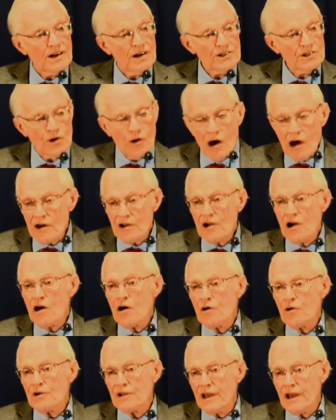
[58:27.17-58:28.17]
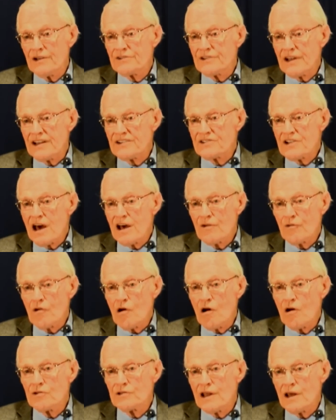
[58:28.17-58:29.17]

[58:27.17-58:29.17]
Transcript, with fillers: You ought to go. Yes, that's not wrong.